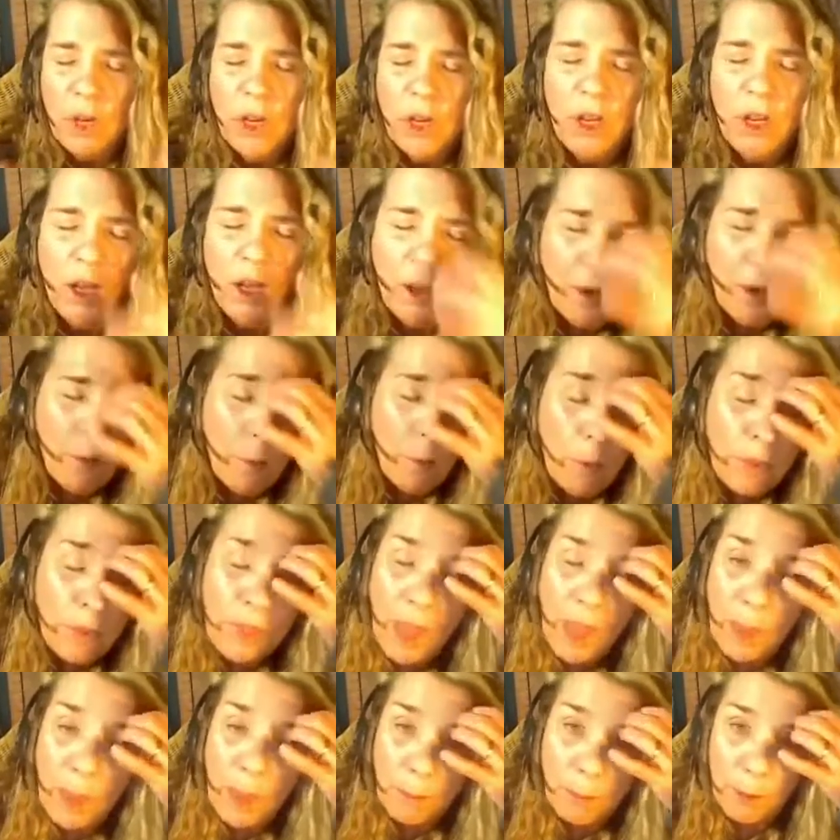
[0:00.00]
without
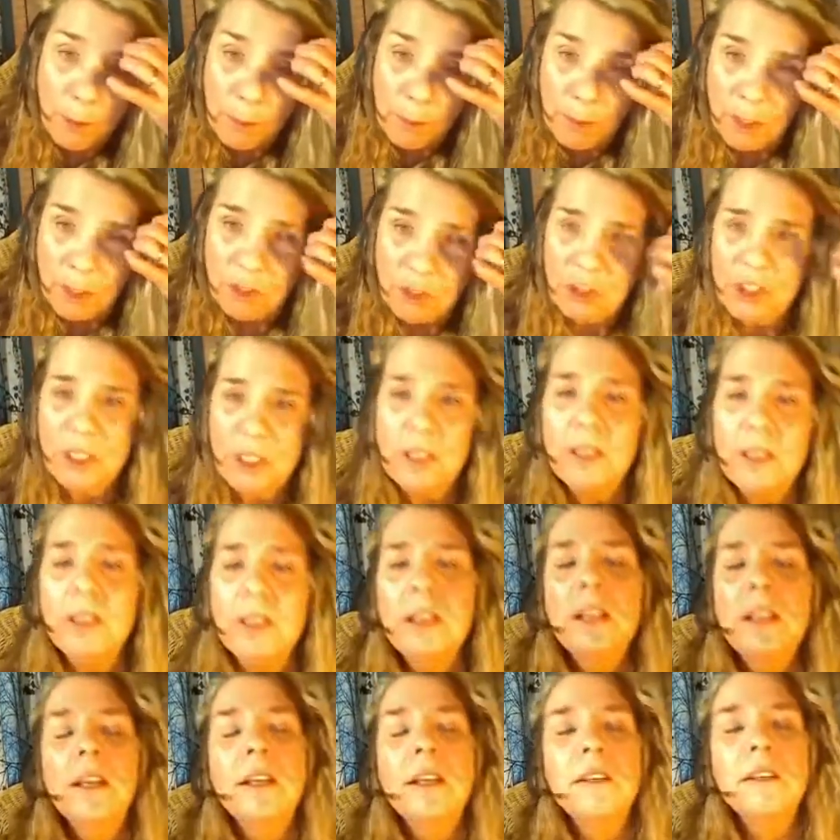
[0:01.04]
permission,
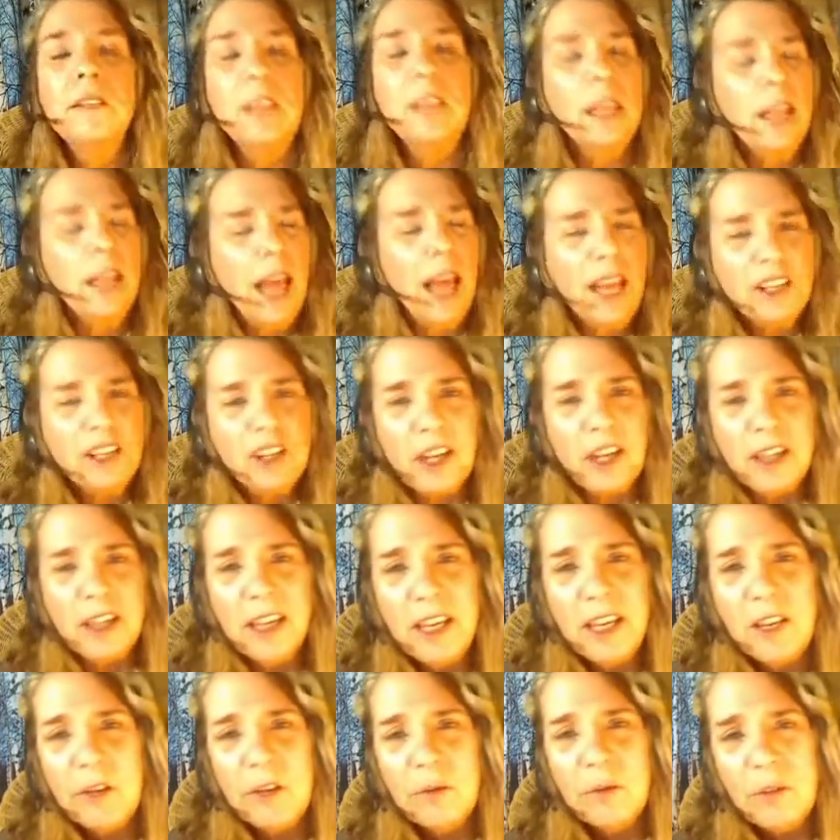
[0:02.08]
say, gosh, I think you
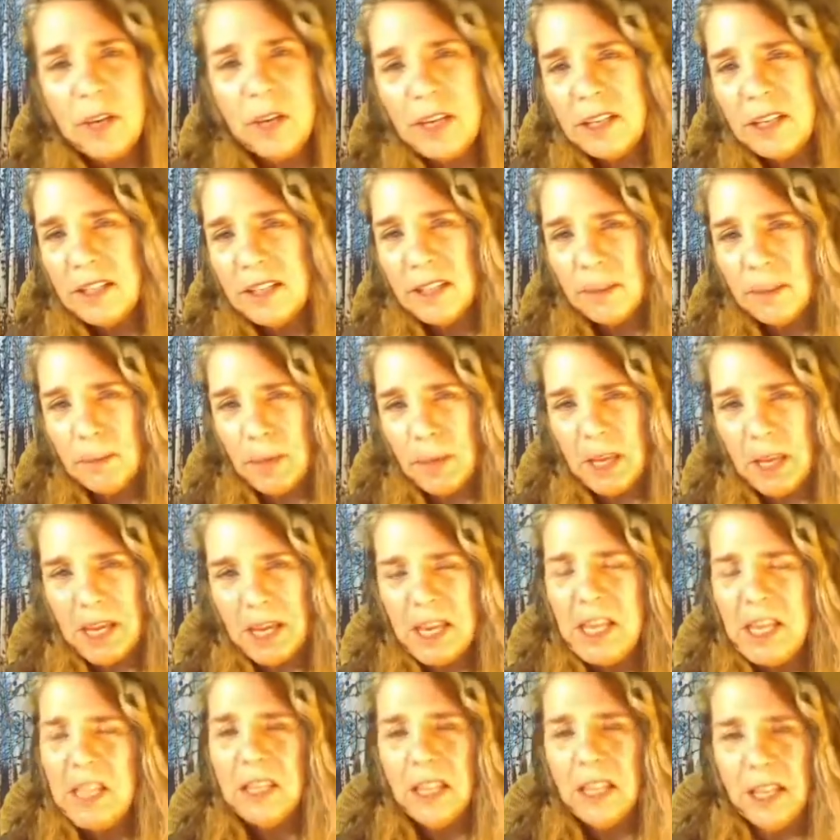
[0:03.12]
need some
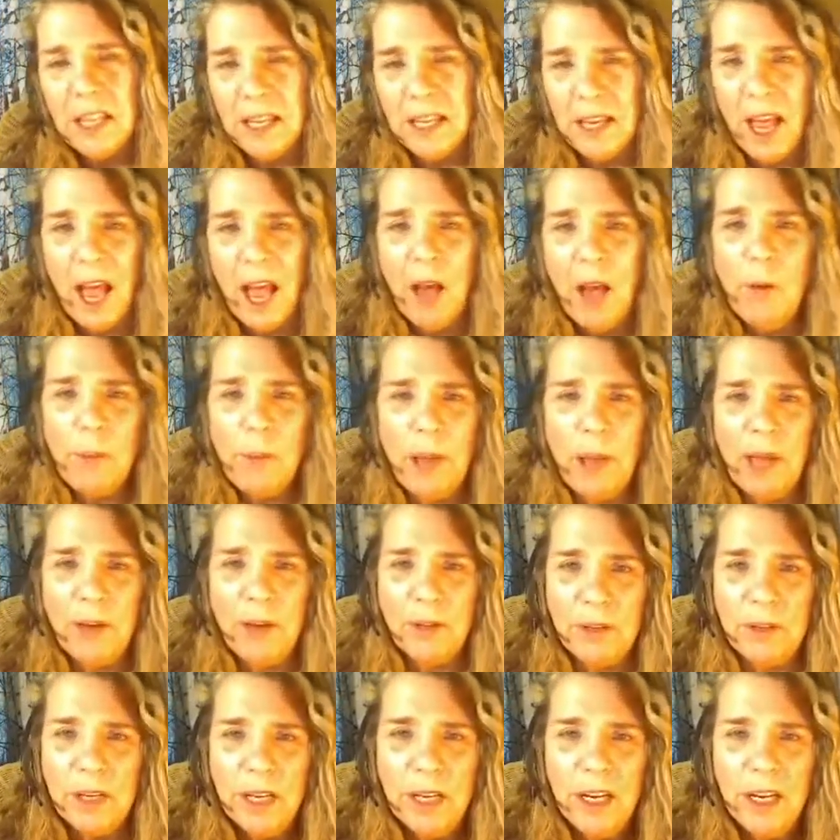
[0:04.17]
healing. How about
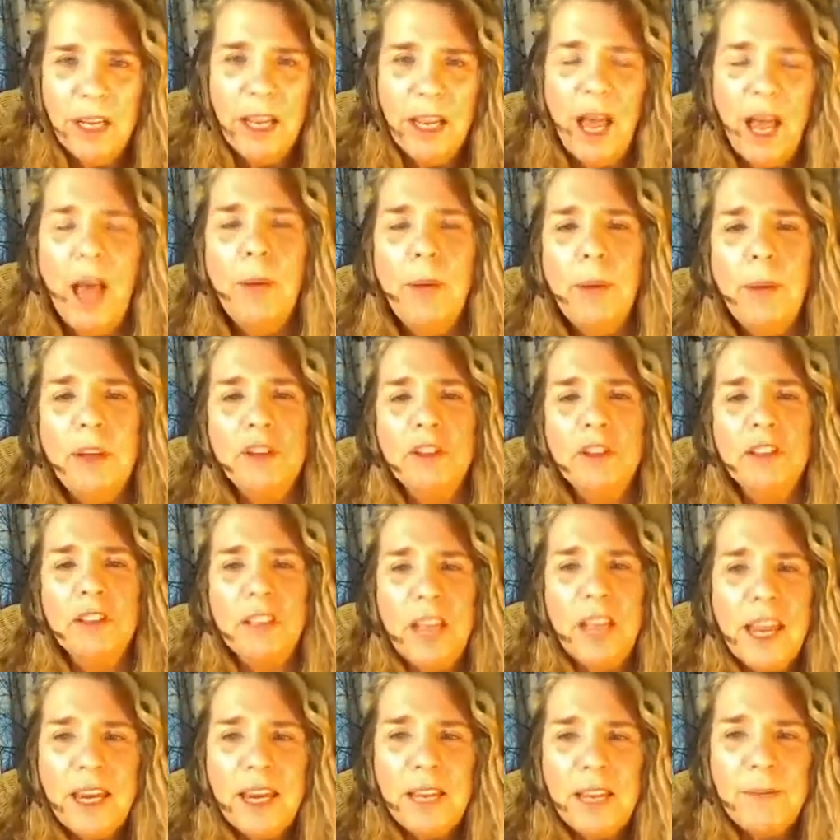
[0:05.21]
just letting
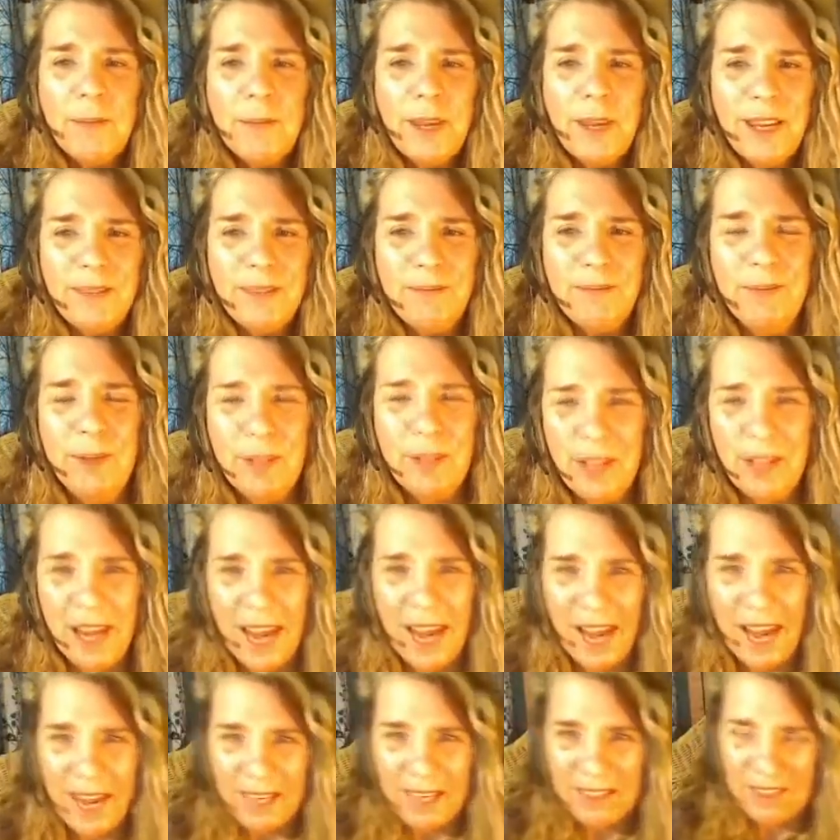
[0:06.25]
me put
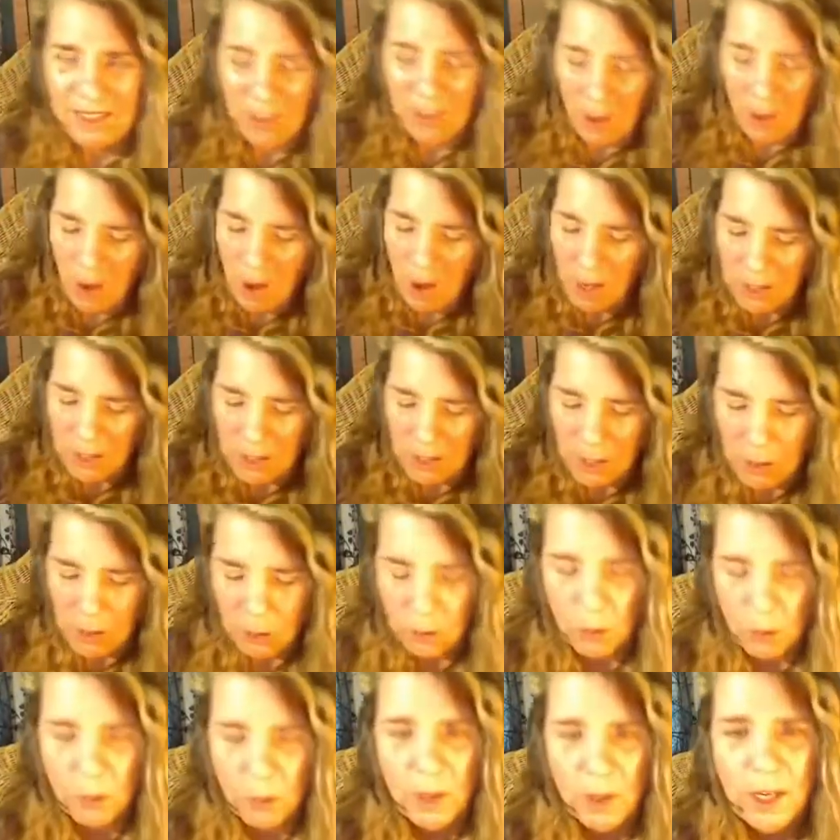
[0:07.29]
hands on you
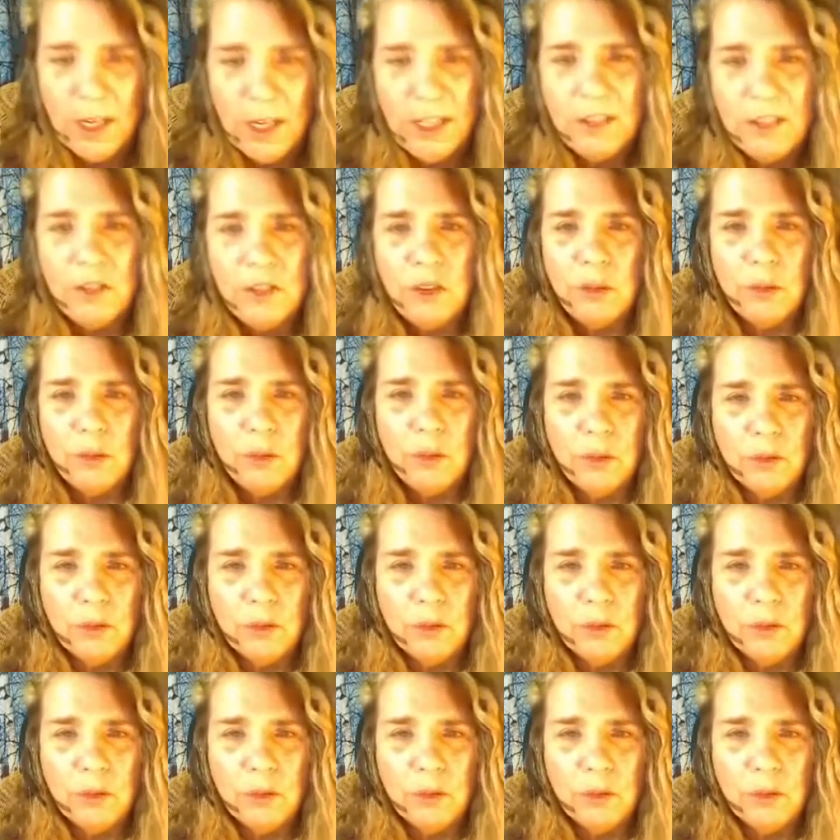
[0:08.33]
to